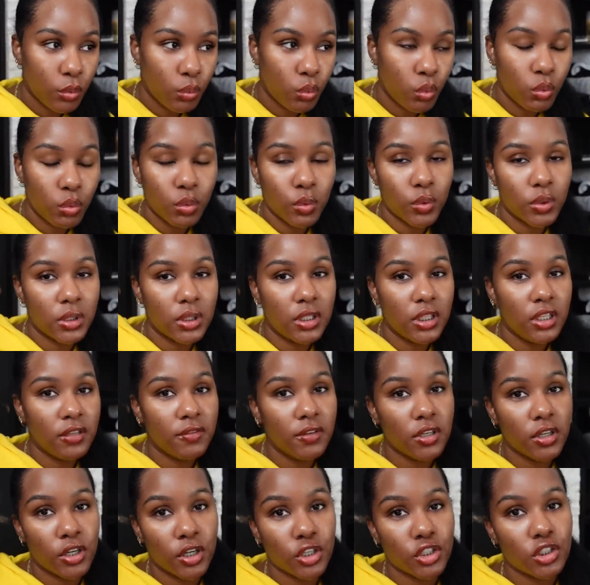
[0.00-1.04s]
when we were
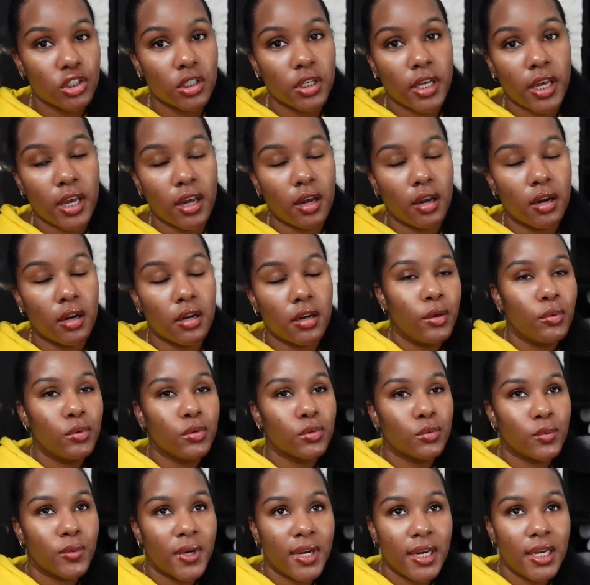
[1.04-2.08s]
leaving urgent care, it
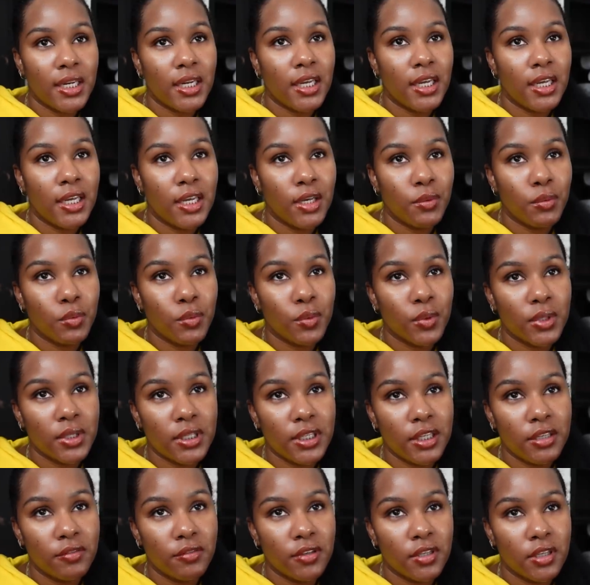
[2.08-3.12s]
was raining when we were
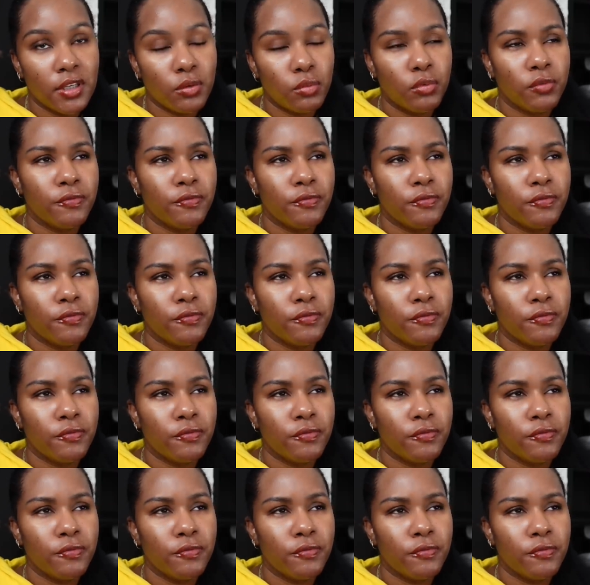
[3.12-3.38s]
leaving.